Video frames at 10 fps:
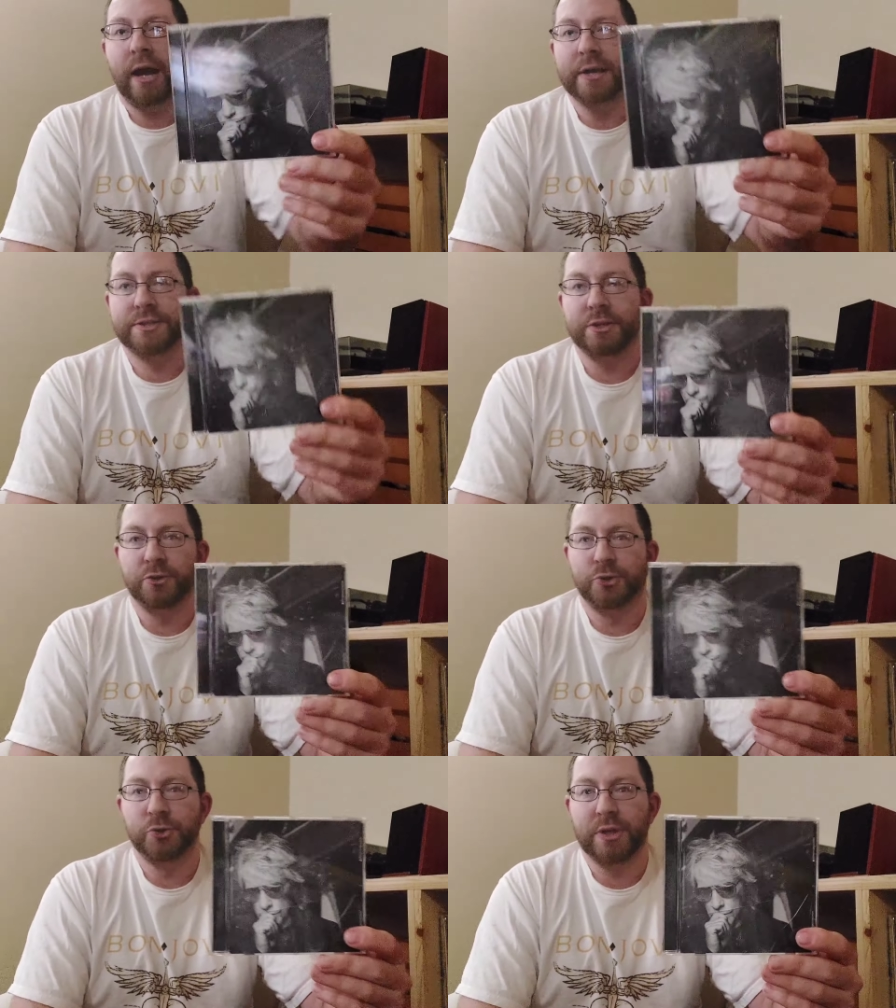I still
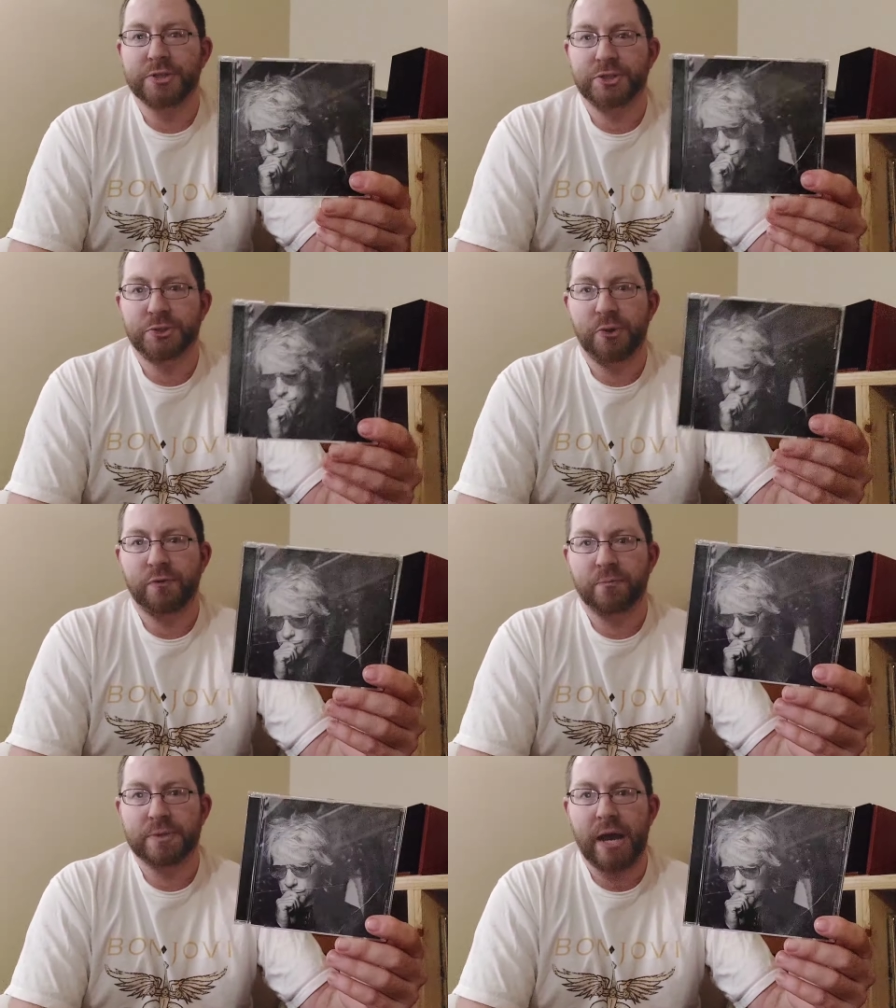do listen to it
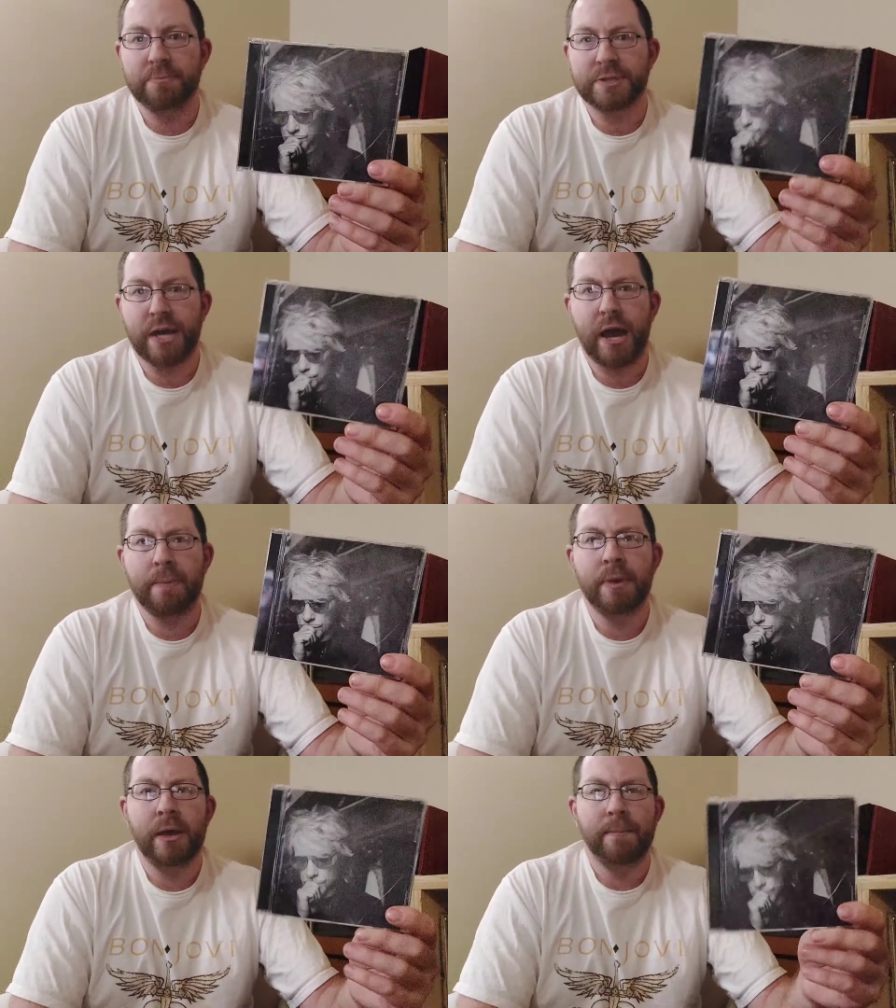from time to
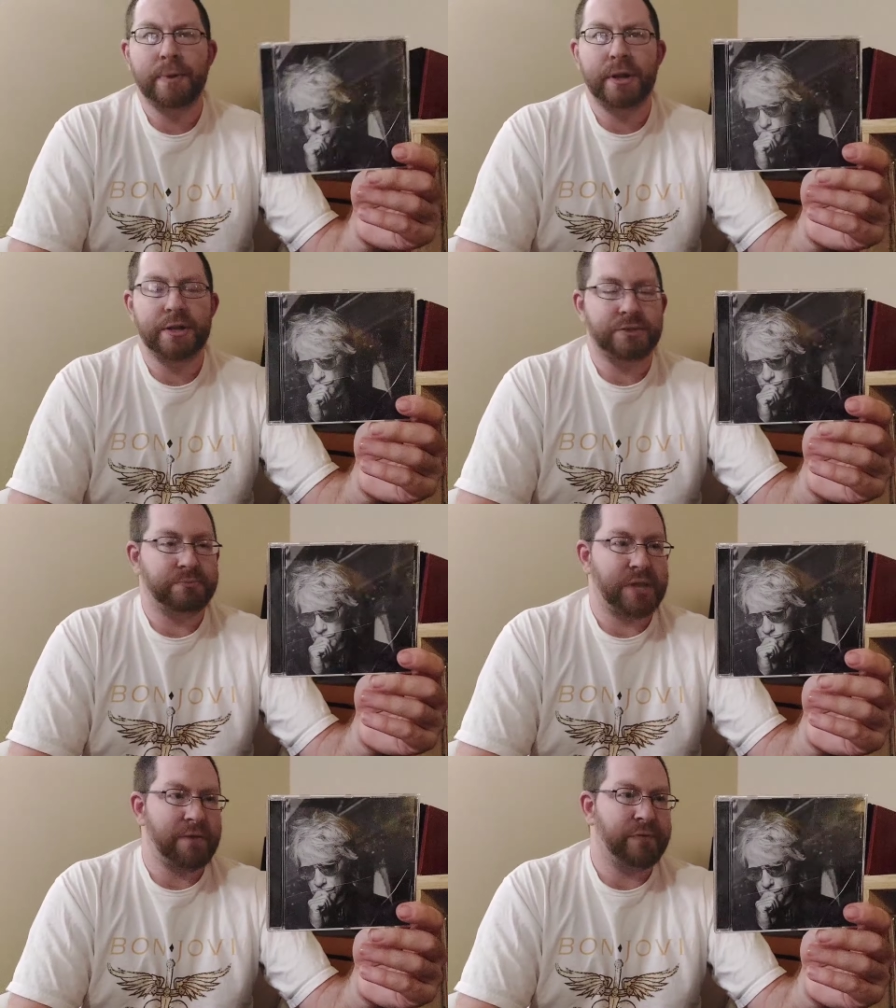time, but it is
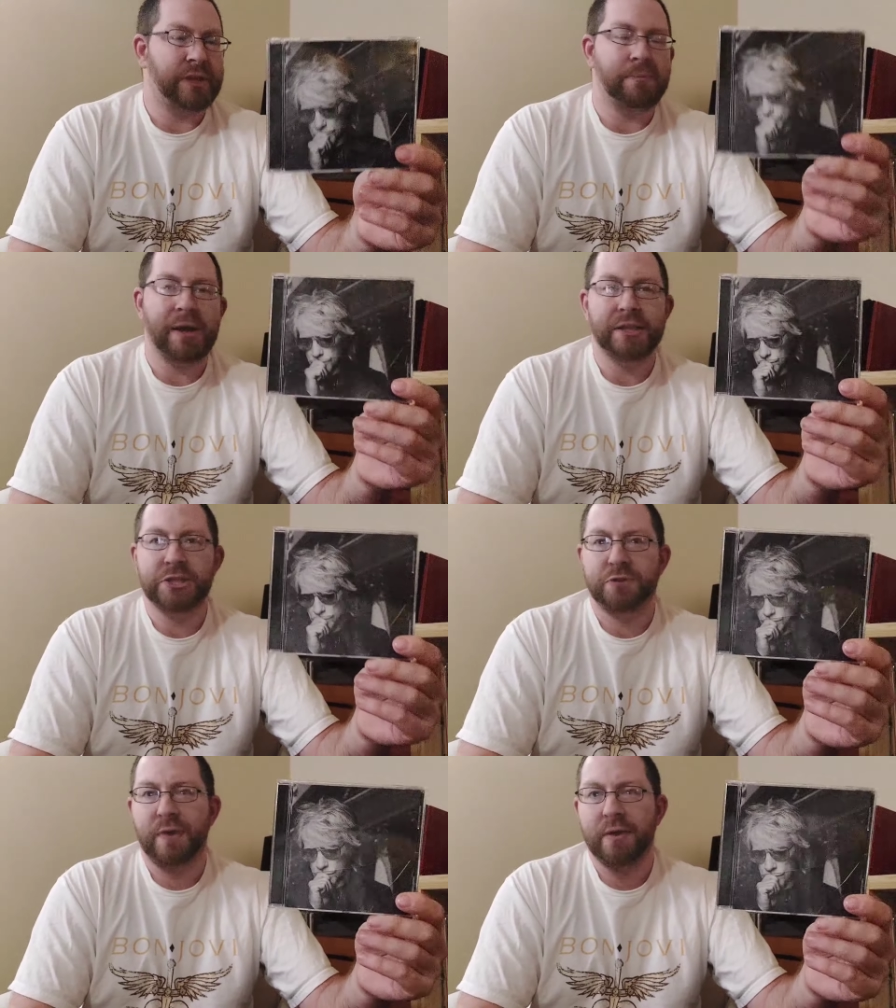definitely my
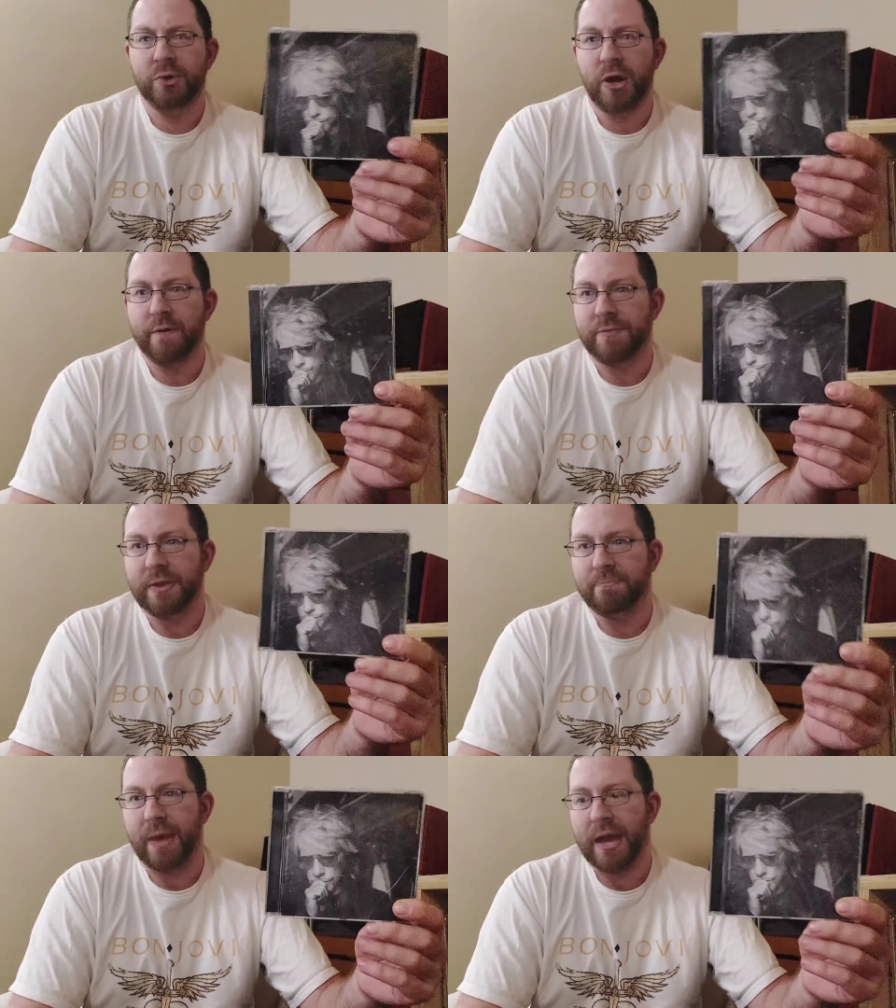least favorite of
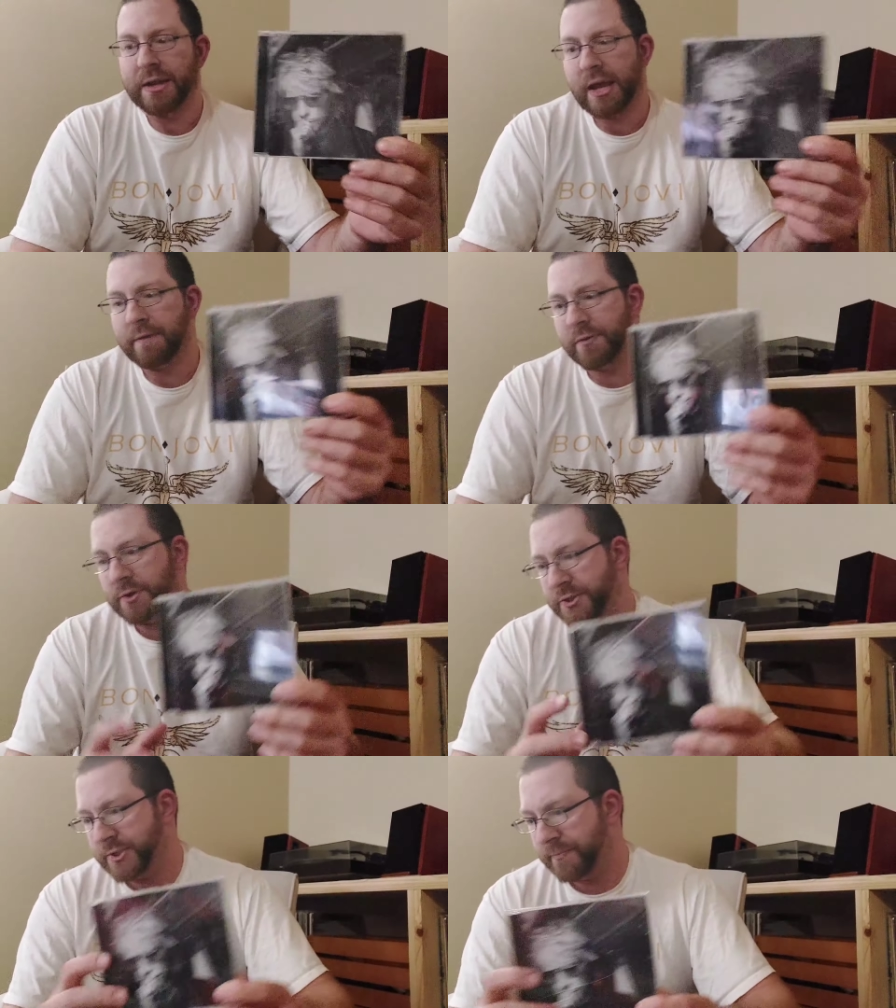the band
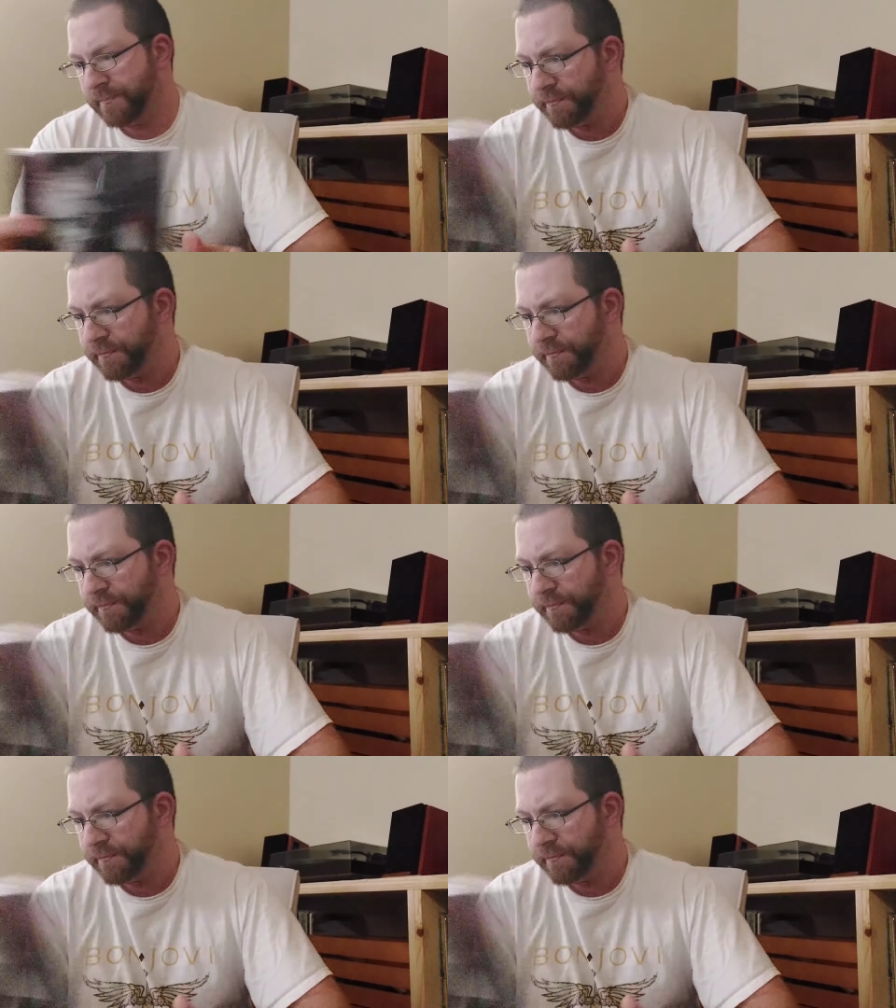efforts.